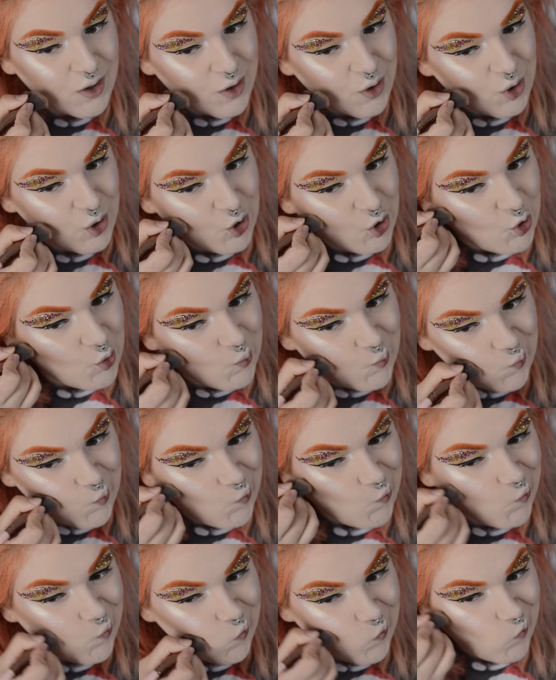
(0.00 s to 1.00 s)
And
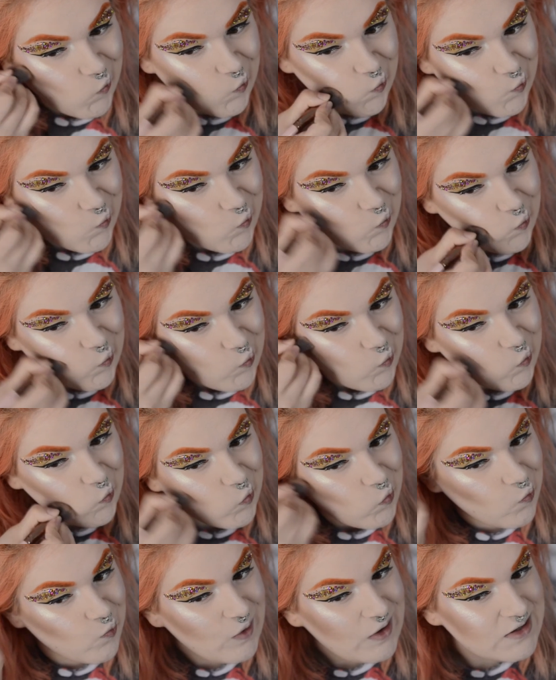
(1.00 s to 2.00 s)

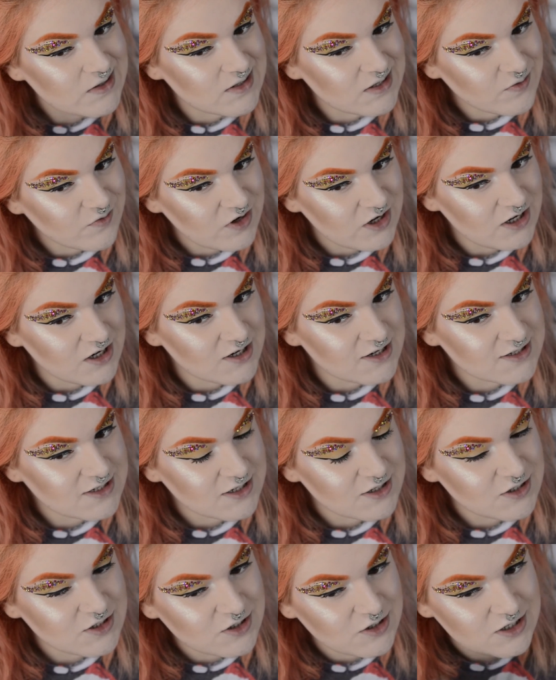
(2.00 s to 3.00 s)
because I realised I
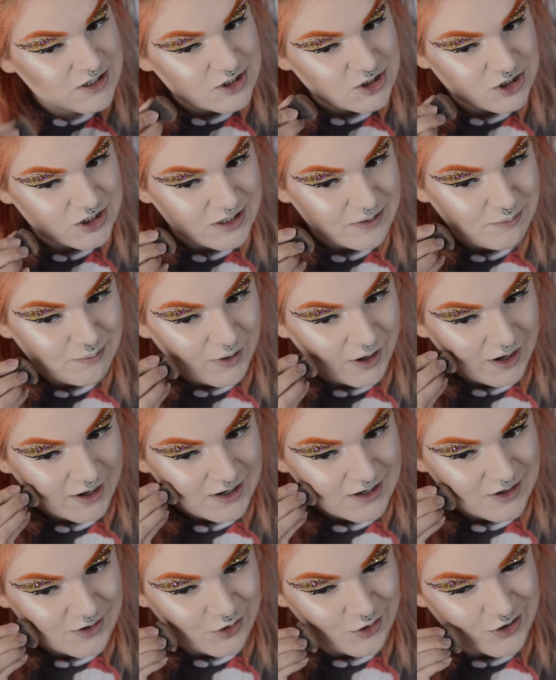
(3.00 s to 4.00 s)
used to literally
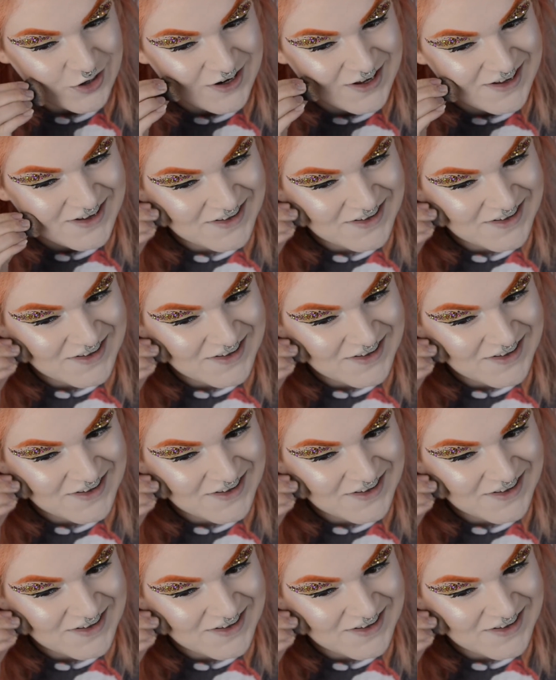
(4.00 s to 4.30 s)
pile it on.